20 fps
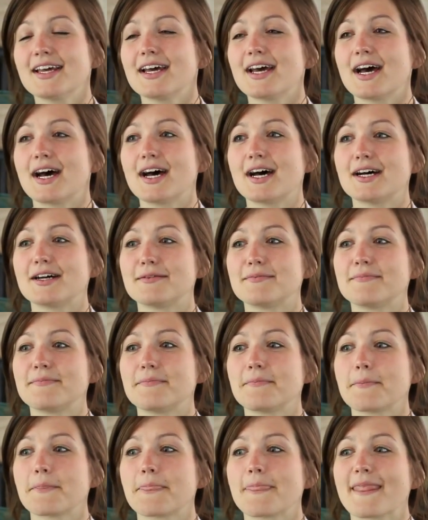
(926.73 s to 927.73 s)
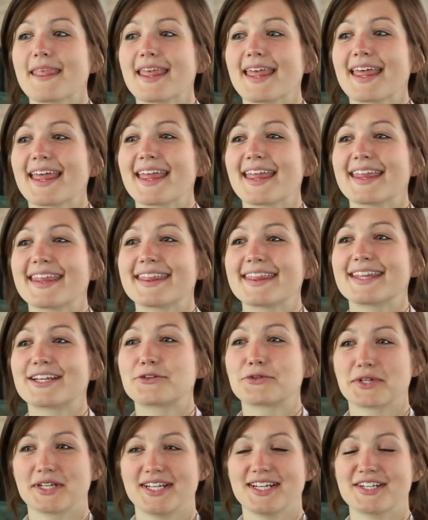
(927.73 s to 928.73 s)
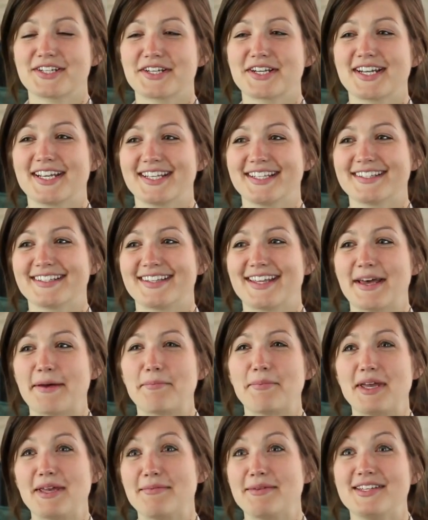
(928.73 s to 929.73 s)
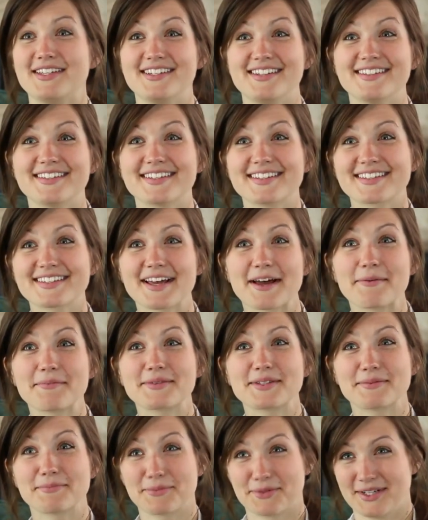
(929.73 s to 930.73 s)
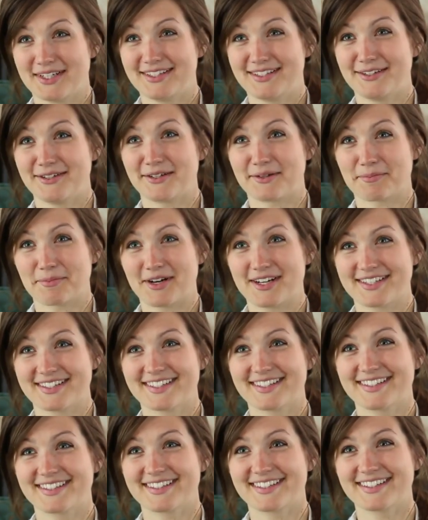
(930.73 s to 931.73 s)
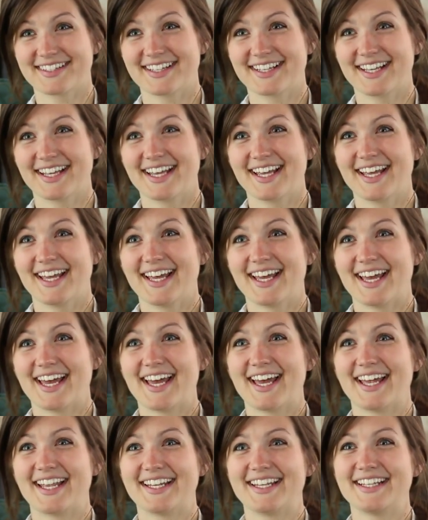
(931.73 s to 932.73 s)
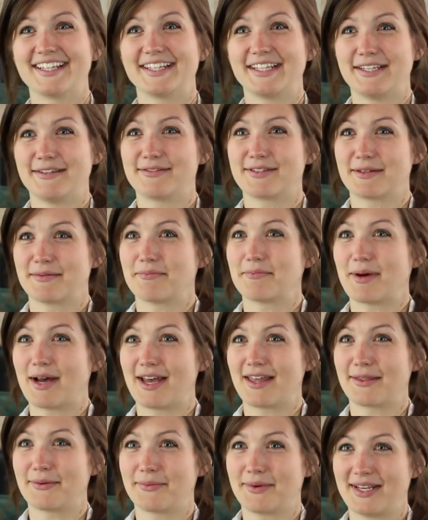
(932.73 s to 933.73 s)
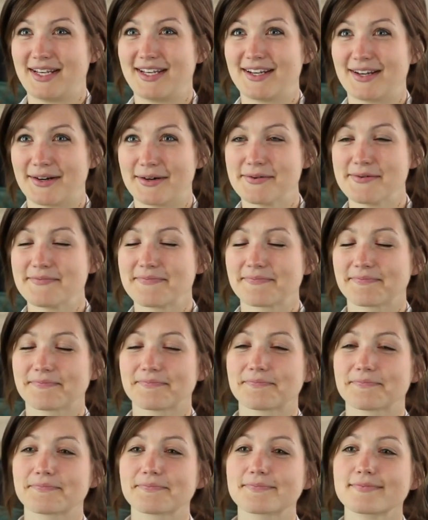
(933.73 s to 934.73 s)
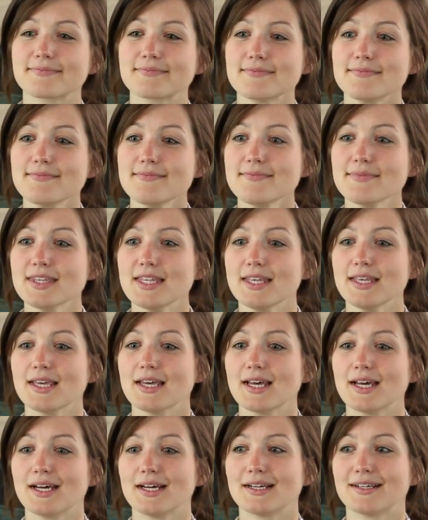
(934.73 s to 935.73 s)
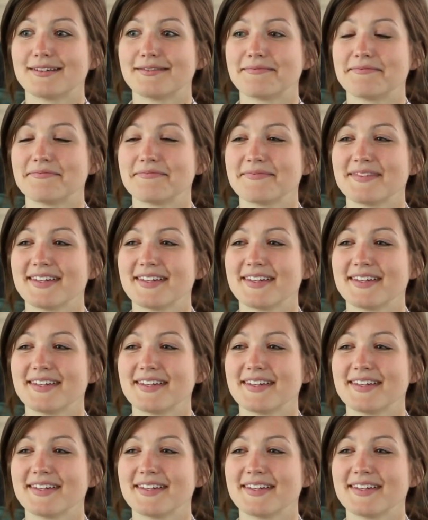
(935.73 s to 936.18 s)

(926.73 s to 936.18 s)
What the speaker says: The tradition is that baby Jesus comes and brings you your presents, and he leaves them by the window. And